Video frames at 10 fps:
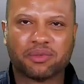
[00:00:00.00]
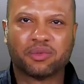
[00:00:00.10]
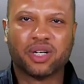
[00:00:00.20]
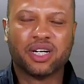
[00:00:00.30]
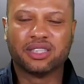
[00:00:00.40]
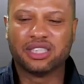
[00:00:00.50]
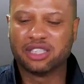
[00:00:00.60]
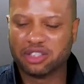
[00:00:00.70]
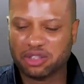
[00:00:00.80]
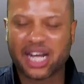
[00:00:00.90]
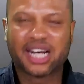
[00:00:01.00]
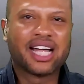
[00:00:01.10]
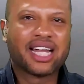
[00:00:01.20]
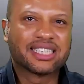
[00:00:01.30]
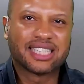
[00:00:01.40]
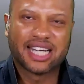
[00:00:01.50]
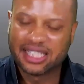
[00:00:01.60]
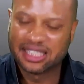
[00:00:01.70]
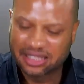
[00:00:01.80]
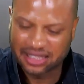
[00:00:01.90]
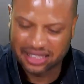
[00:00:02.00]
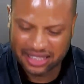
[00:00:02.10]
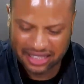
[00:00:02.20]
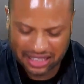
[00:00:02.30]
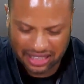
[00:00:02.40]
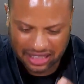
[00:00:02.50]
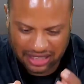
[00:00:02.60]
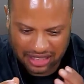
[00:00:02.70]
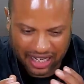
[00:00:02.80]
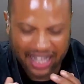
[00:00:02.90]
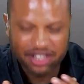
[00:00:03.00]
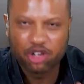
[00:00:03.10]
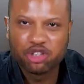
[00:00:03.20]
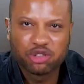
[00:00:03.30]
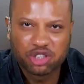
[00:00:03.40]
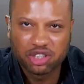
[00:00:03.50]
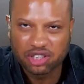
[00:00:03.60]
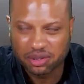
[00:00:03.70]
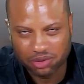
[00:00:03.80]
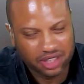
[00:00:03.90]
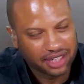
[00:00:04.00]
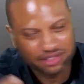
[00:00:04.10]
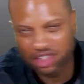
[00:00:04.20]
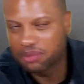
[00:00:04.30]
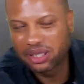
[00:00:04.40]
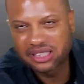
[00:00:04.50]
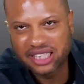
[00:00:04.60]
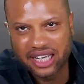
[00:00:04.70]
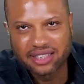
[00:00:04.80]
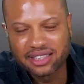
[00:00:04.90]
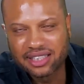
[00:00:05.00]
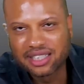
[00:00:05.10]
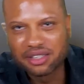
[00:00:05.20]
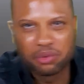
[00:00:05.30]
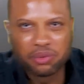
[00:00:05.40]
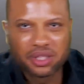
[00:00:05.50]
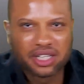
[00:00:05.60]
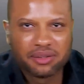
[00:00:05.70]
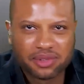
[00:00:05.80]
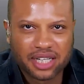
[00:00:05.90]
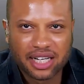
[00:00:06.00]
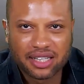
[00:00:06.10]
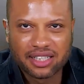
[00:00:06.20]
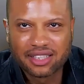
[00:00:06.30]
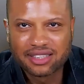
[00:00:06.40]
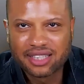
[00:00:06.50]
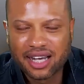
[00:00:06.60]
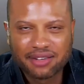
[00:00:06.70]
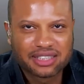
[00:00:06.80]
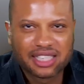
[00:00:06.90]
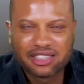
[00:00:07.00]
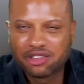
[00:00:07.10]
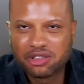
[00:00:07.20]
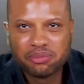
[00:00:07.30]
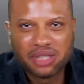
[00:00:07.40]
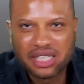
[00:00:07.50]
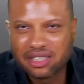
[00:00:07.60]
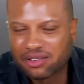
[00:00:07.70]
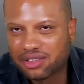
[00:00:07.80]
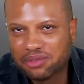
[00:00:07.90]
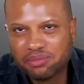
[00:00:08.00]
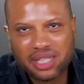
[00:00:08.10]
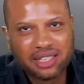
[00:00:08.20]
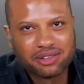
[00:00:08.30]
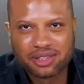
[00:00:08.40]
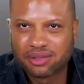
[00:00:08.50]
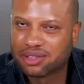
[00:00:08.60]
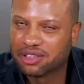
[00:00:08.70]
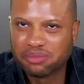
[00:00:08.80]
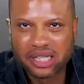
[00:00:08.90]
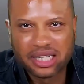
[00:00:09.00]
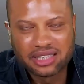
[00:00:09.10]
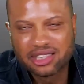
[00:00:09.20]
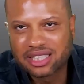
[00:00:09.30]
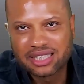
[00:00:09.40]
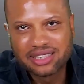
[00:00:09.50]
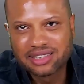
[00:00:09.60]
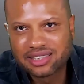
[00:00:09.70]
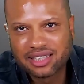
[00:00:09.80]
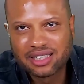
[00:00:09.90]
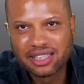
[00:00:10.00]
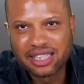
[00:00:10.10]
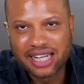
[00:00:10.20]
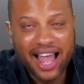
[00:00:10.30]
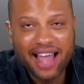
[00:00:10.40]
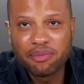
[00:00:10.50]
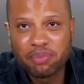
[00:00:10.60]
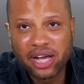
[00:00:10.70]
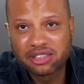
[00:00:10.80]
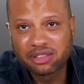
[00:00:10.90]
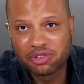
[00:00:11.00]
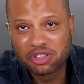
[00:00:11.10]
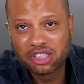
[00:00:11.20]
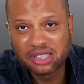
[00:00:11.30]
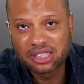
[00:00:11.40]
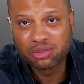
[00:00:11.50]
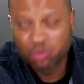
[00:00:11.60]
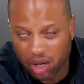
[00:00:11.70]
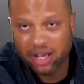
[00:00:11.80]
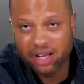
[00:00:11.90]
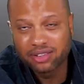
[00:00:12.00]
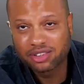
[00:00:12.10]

Well, you know, you got a lot of talents. I know you cook. We're going to, to talk about that uh, when we come at oh, another yeah. time because I know you mean on you oh, mean yeah. on the grill, man. Cooking is, uh, and I have a passion for cooking as well.